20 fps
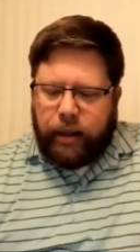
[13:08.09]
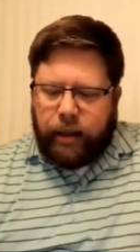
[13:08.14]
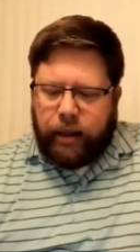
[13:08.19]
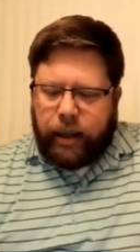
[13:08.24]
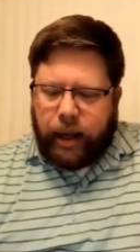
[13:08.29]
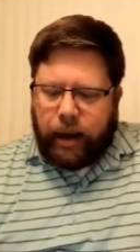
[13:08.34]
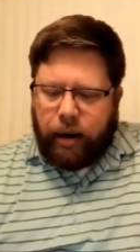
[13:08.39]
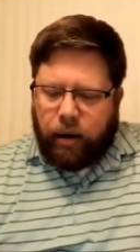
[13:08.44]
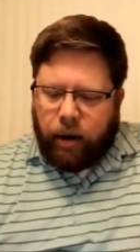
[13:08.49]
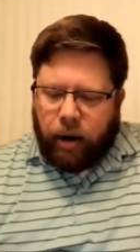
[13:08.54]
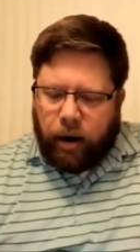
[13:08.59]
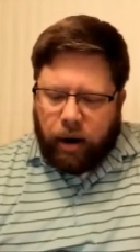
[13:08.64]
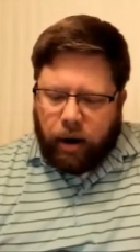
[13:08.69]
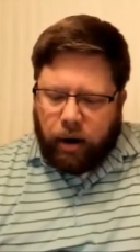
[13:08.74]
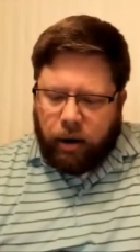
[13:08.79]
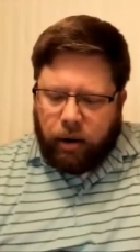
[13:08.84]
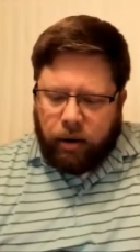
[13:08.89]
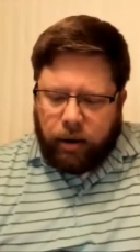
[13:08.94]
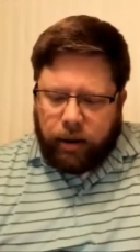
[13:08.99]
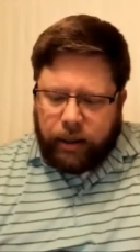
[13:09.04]
They are
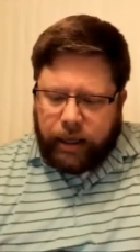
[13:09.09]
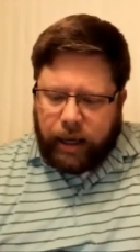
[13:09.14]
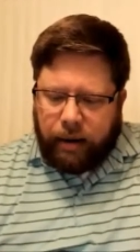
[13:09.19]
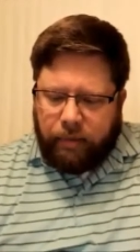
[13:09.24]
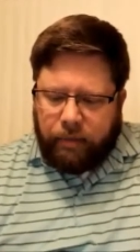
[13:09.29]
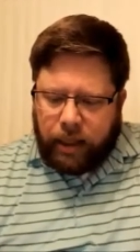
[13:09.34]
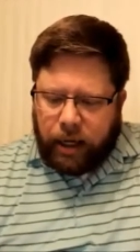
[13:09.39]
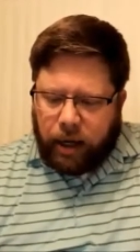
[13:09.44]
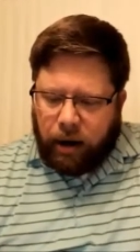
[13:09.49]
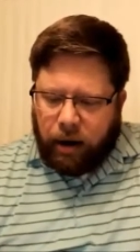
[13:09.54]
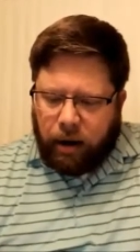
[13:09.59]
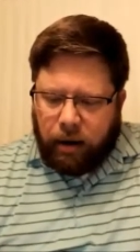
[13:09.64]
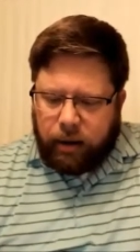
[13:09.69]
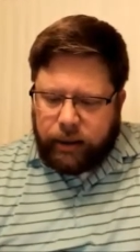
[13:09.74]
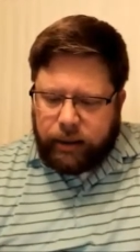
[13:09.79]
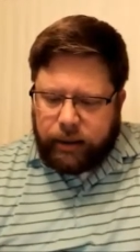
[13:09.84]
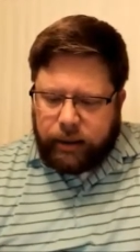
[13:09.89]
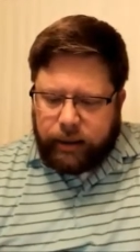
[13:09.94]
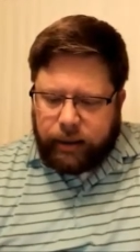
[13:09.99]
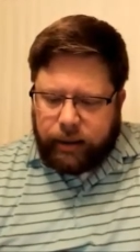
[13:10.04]
all dumb
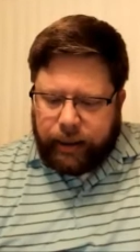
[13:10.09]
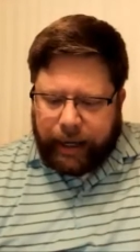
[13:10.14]
dogs.